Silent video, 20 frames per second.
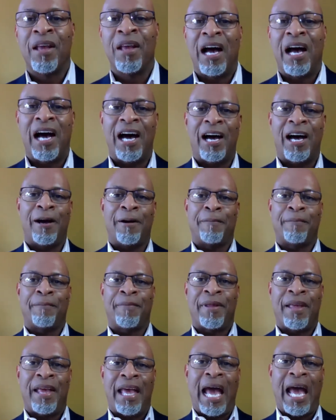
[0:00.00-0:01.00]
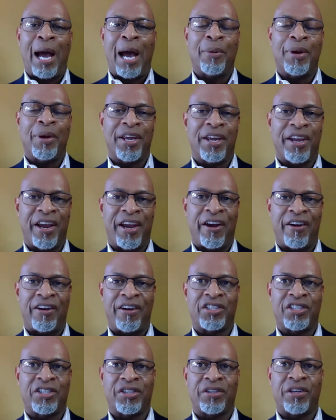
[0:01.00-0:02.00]
Um, I would
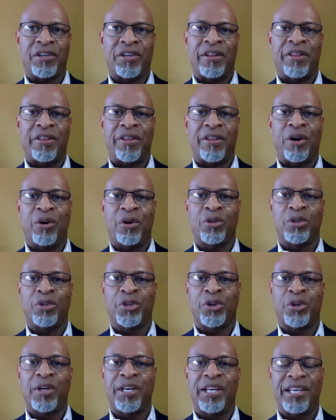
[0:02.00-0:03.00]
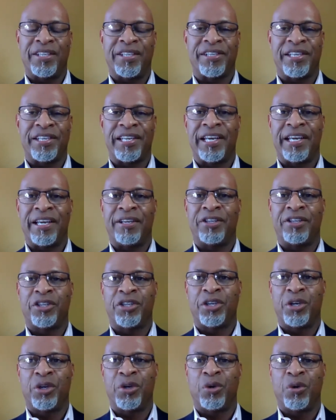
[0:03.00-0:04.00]
encourage those who are listening
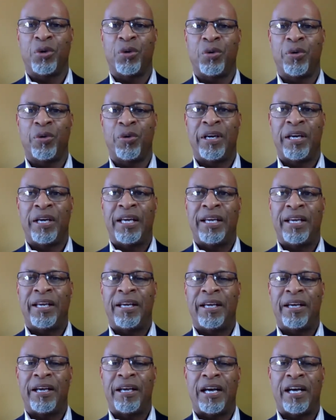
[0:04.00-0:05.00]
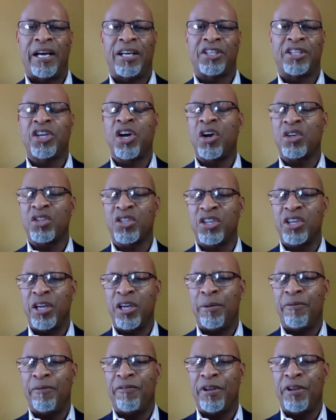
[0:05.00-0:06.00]
to uh, talk to
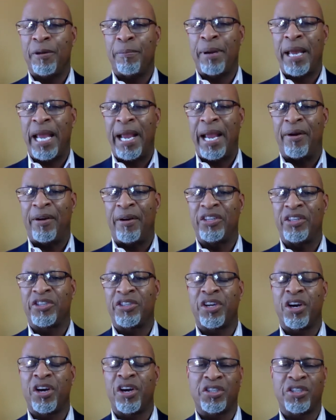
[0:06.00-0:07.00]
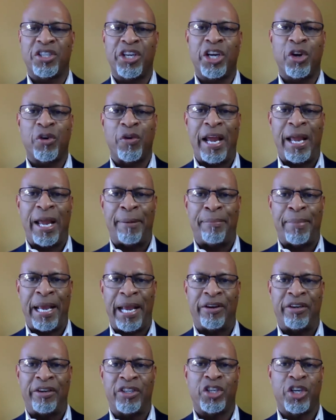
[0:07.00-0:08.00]
your, your parents, talk to your
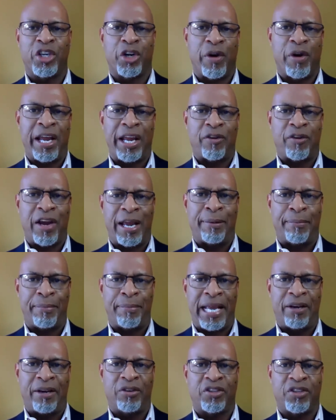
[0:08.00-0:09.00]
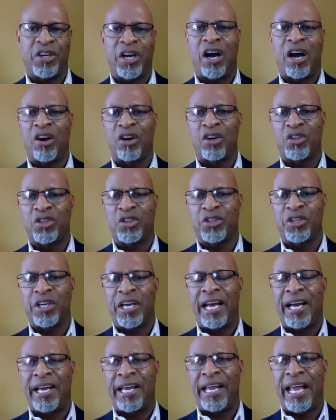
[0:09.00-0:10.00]
grandparents, your great-grandparents, your uncles,
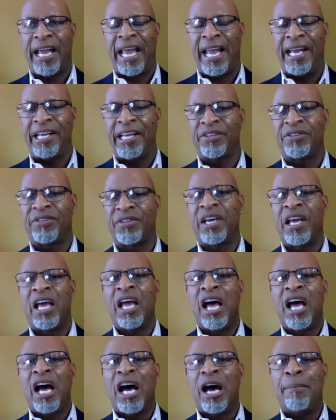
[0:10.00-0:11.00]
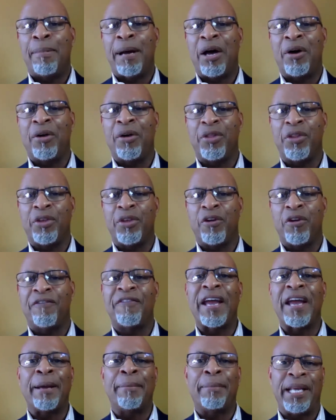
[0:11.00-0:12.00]
your aunts, about your
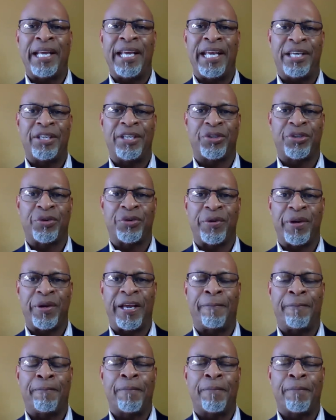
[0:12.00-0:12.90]
family history